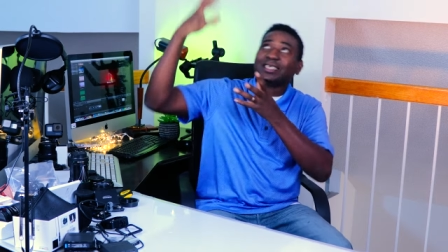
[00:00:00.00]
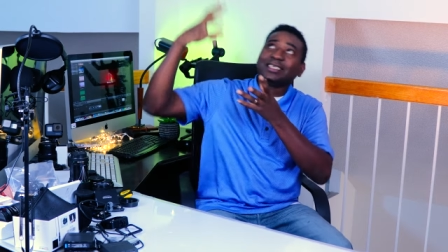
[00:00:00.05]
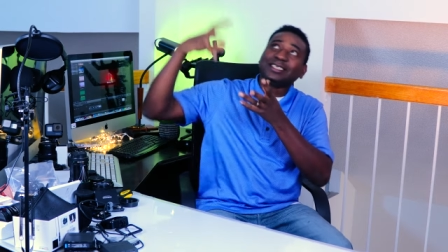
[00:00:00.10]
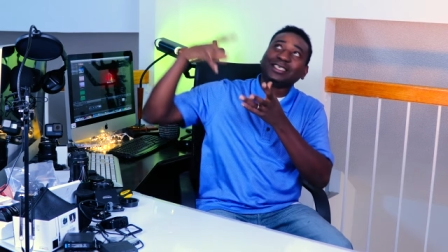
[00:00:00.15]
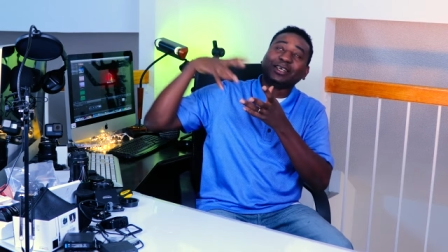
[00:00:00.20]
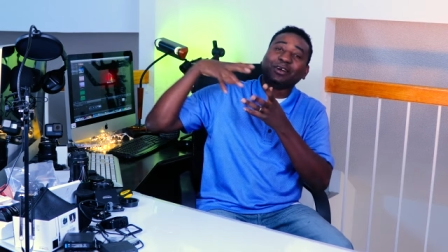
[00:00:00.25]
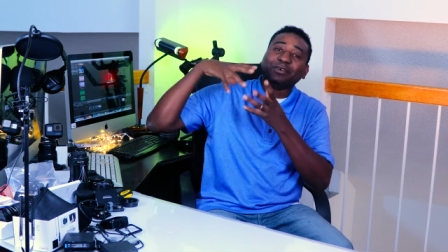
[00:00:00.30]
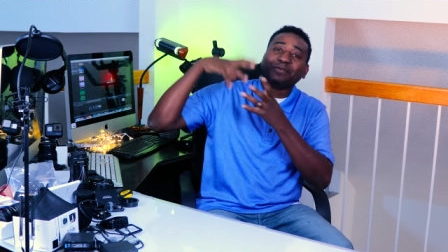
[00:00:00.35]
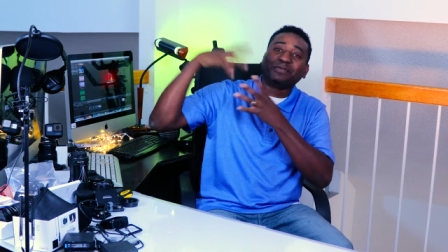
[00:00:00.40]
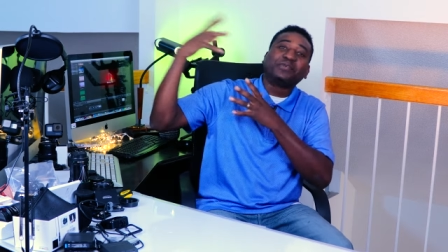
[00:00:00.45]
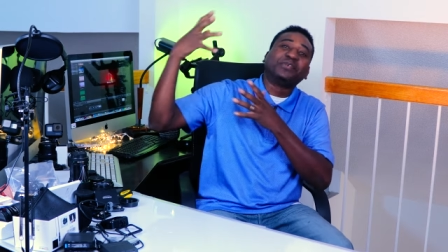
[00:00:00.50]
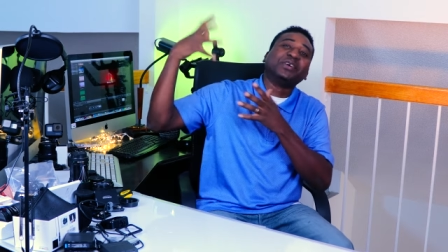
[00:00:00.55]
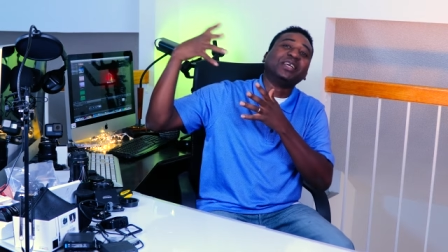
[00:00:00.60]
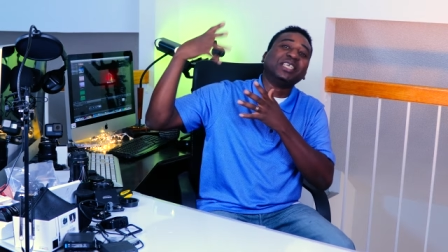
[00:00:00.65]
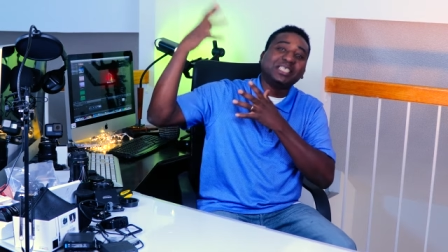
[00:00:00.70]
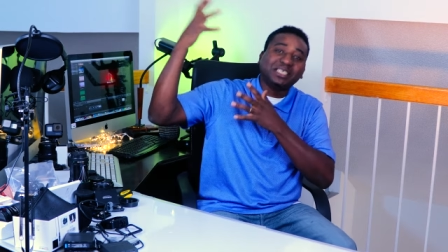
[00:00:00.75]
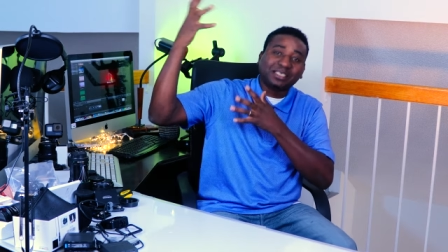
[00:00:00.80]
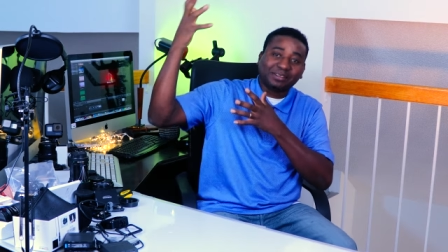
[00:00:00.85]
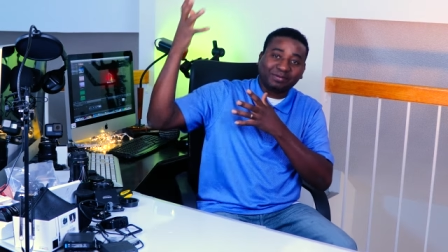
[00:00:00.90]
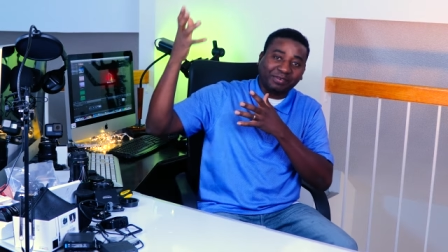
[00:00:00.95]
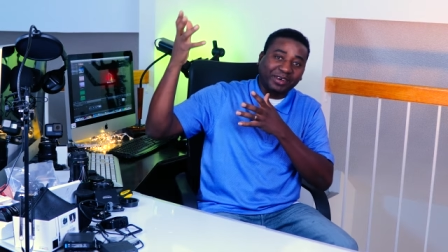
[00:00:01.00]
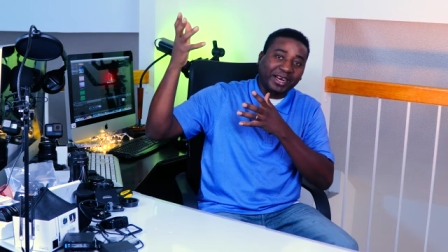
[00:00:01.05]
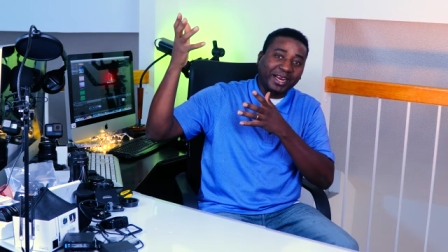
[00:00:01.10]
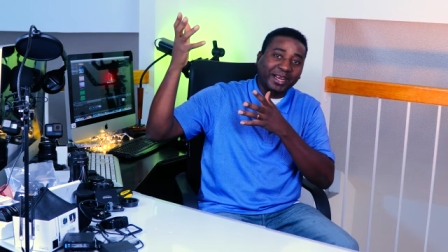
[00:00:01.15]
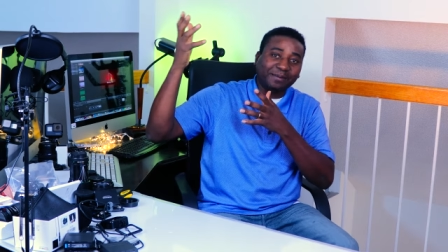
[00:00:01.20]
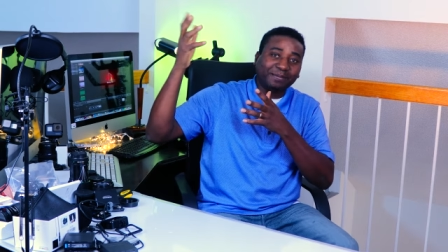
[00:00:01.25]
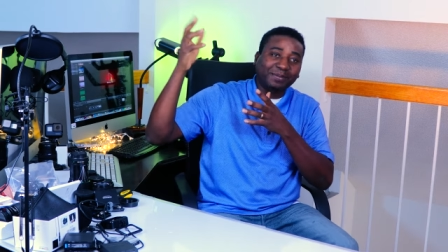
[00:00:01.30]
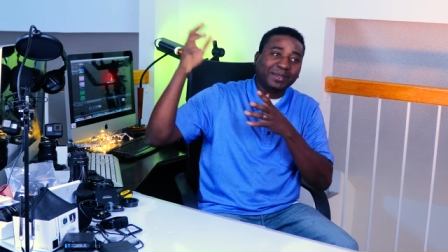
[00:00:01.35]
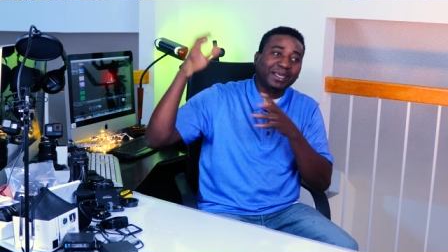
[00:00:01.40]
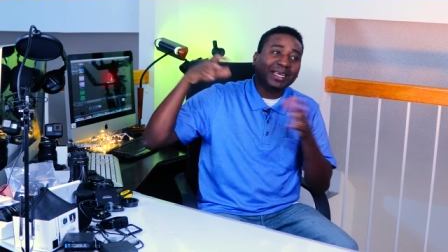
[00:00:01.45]
you know, freeze
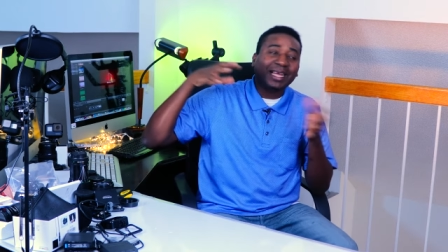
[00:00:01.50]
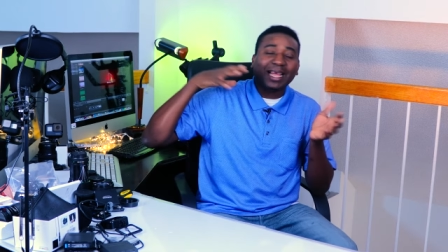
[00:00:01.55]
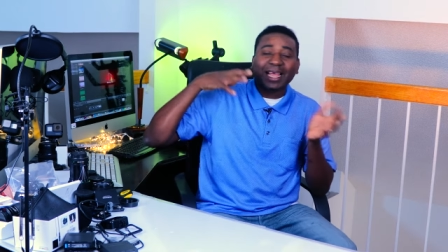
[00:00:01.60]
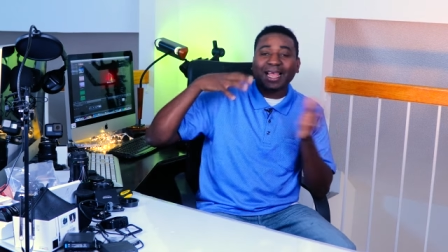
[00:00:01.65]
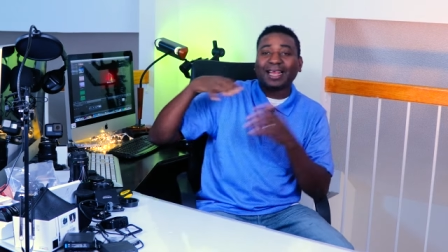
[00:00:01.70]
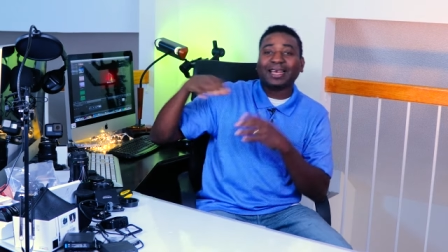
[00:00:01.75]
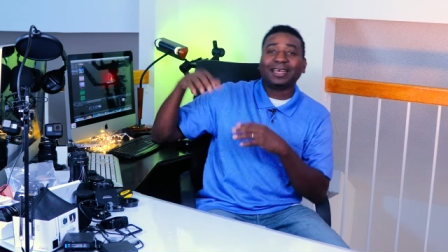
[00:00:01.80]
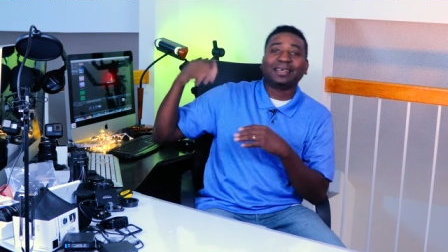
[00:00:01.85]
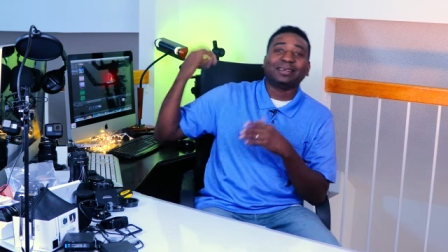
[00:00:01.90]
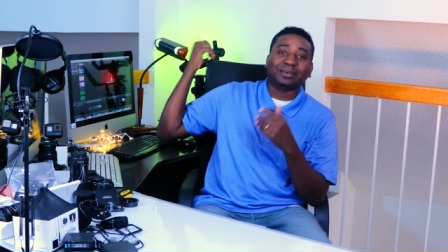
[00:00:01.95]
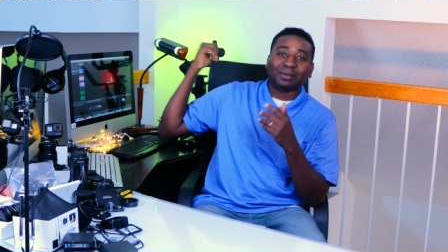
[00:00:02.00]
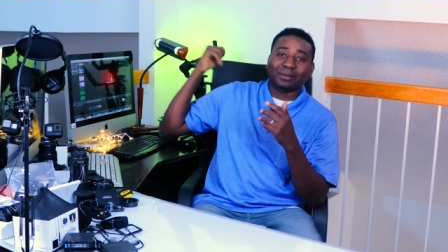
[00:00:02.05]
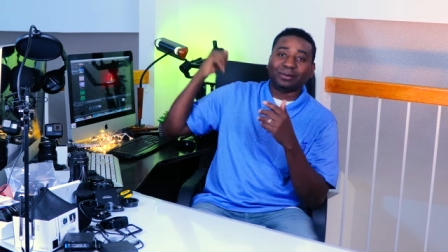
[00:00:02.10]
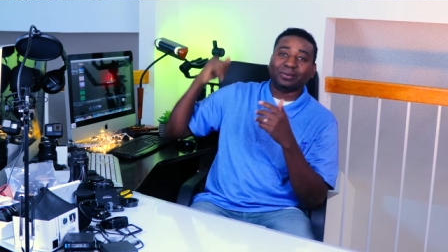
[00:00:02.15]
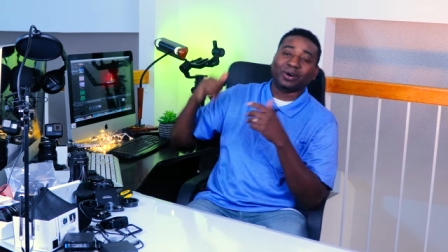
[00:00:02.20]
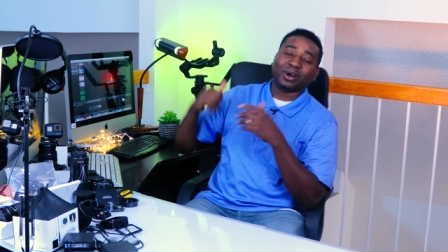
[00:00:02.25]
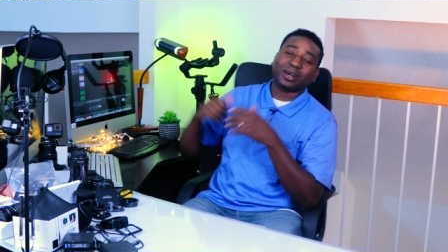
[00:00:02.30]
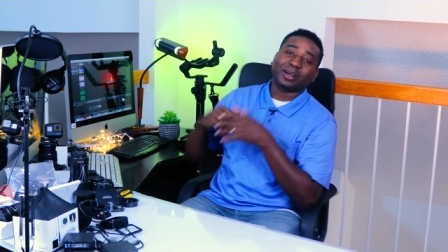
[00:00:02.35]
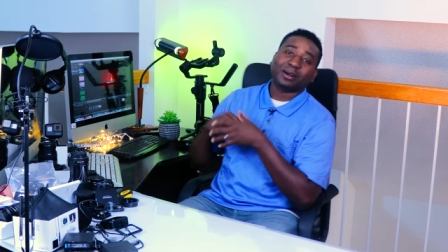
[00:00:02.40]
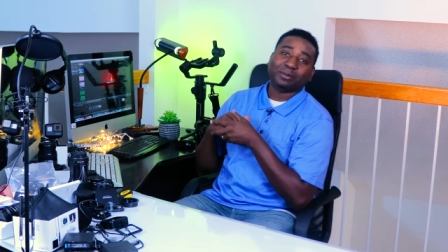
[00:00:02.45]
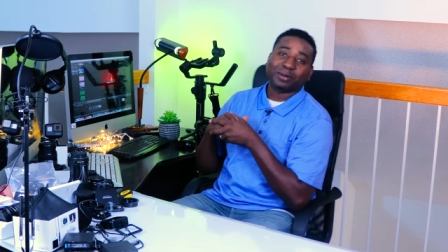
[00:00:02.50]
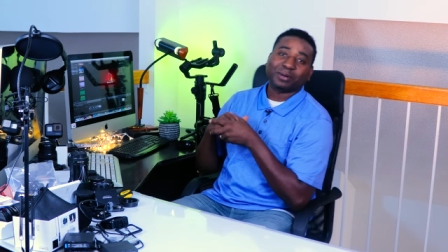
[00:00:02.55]
frame and walk